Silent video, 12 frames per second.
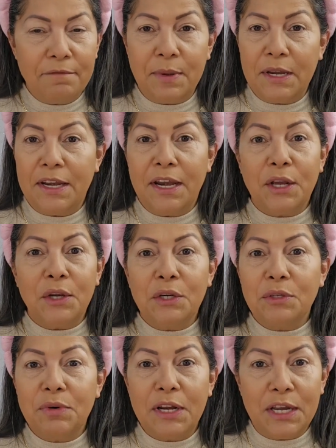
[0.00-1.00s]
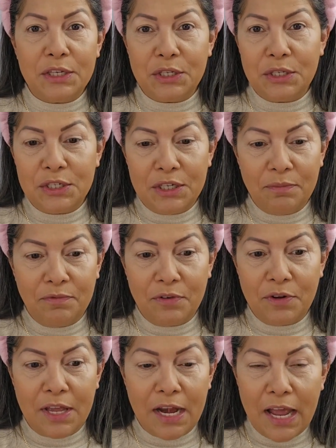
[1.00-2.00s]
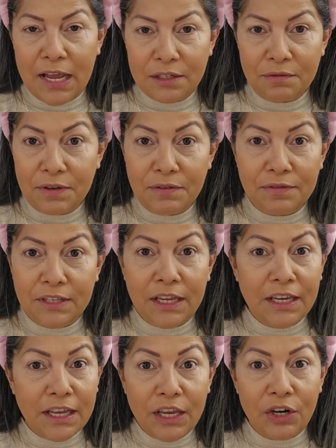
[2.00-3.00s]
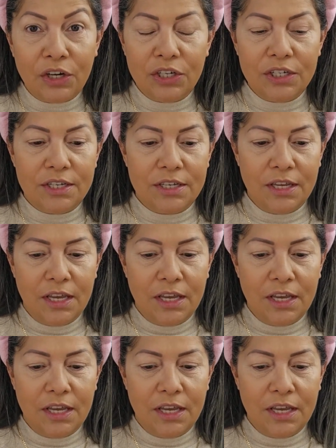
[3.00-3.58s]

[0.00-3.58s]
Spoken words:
been in a good relationship for the last 15 years,